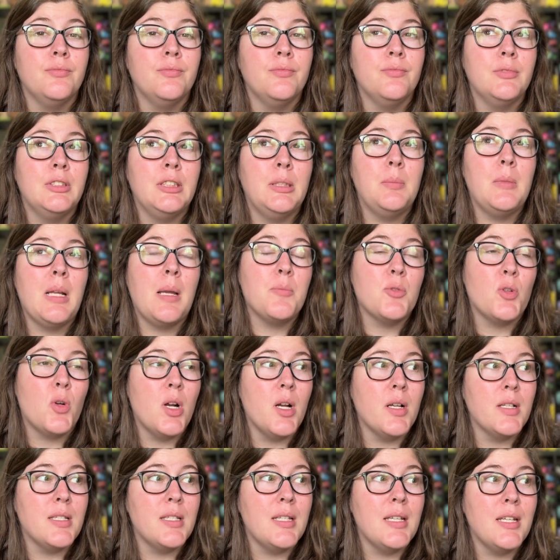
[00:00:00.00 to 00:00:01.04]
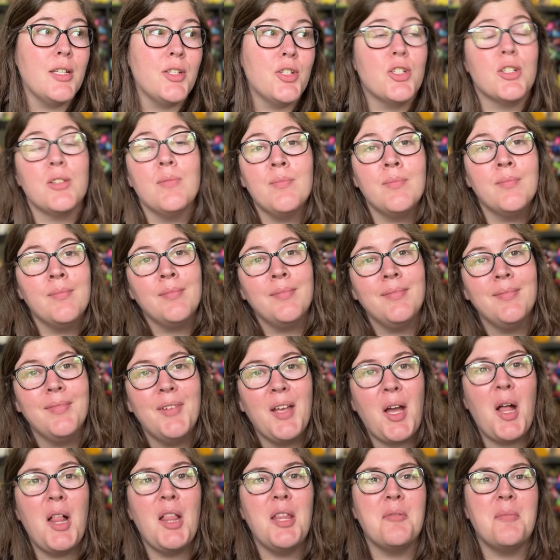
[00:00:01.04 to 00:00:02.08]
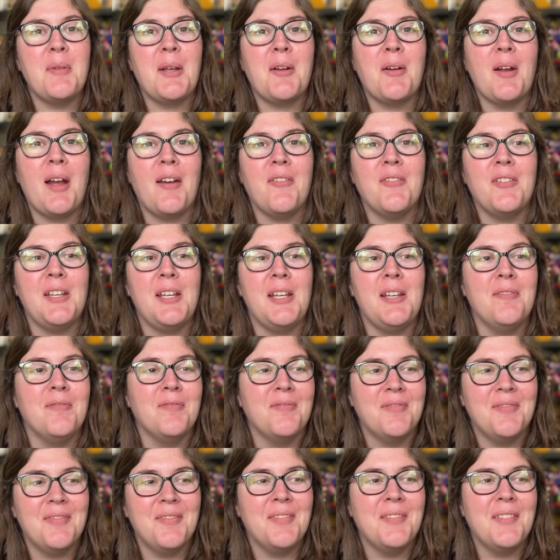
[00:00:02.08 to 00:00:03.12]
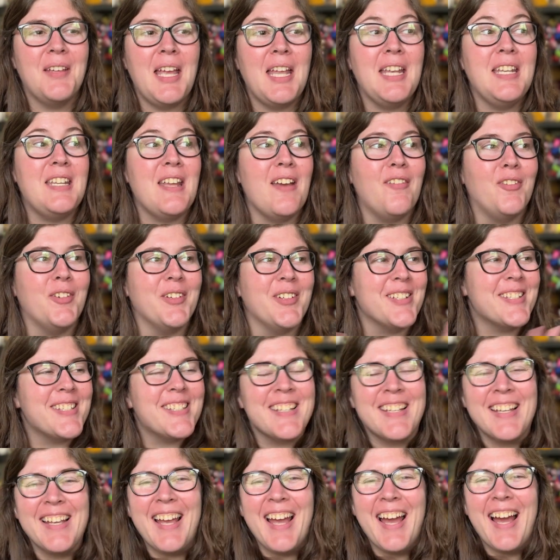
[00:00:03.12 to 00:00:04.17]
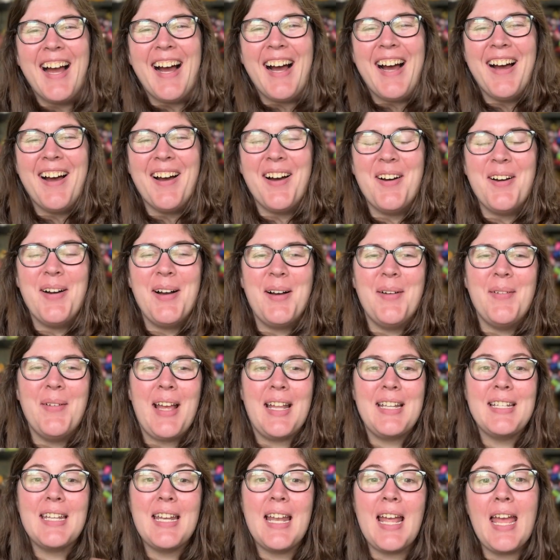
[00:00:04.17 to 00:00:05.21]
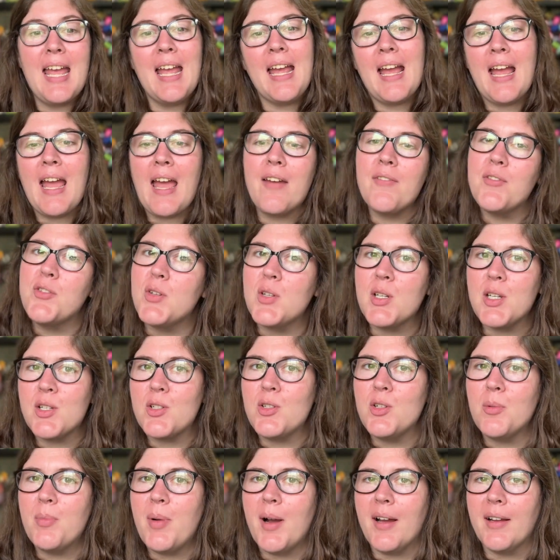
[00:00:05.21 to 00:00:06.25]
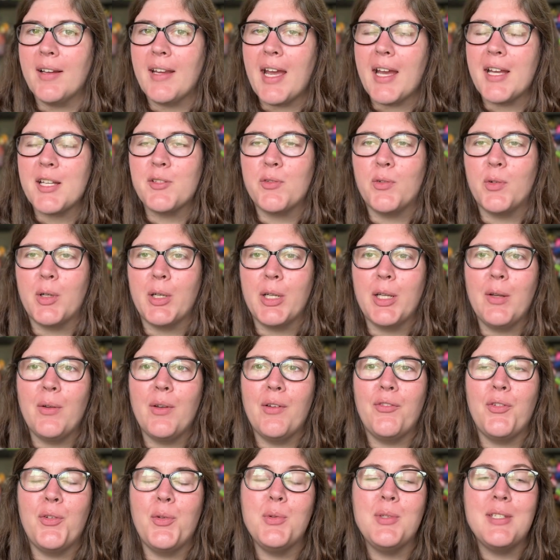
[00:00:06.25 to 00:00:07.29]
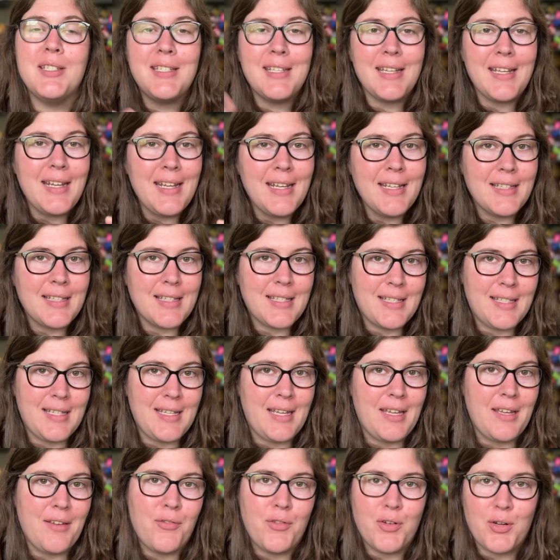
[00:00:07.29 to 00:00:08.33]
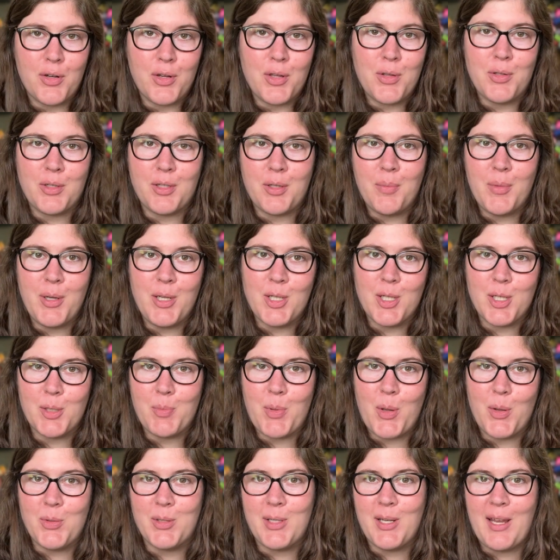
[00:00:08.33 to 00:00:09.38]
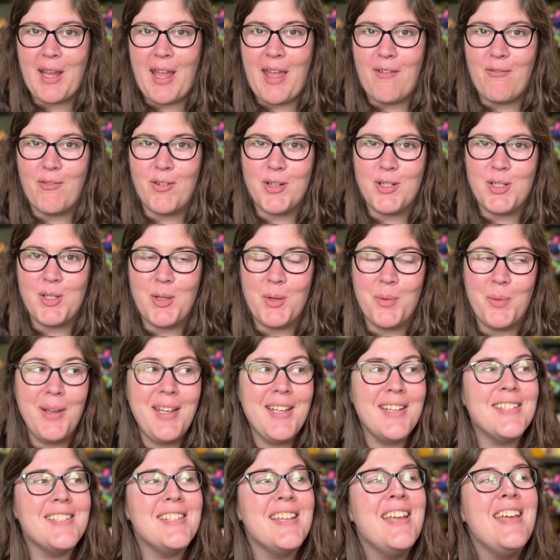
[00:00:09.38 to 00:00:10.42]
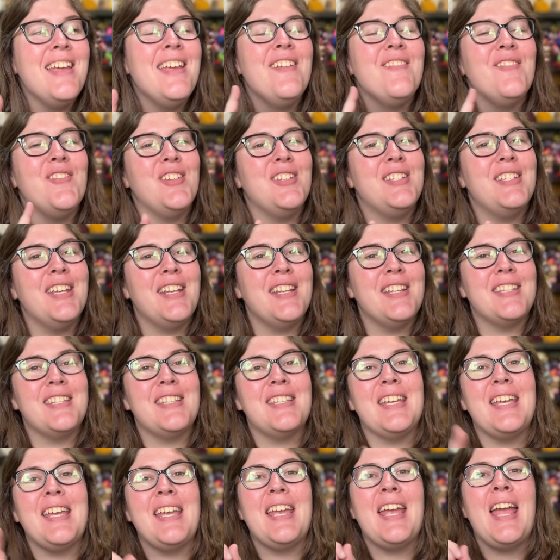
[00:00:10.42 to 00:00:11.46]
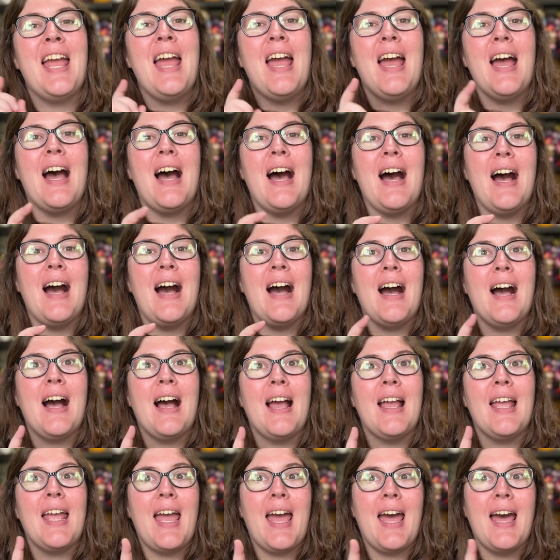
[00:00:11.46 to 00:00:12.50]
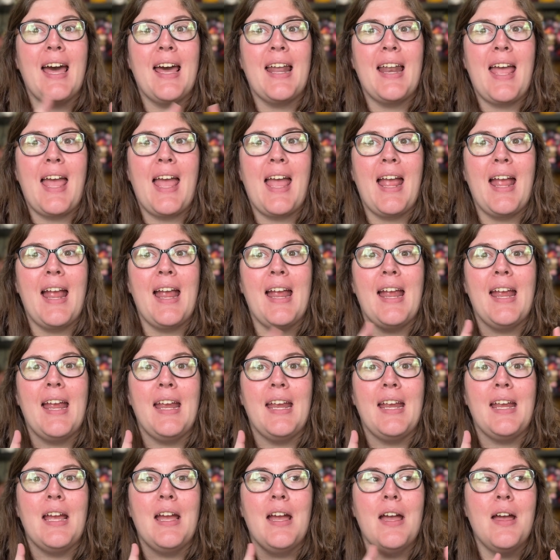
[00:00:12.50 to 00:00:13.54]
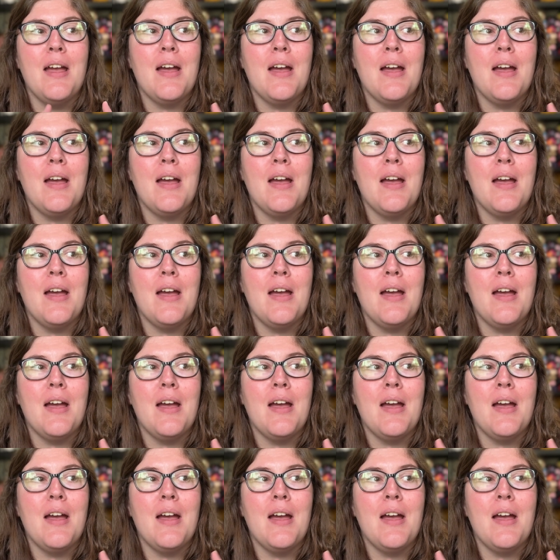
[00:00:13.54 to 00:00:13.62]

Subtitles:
sometimes cross stitch, all of my crafty endeavors. And today I have a traditional podcast for you. If you didn't see, if you're used to me just posting every 2 weeks, if you didn't see, I had a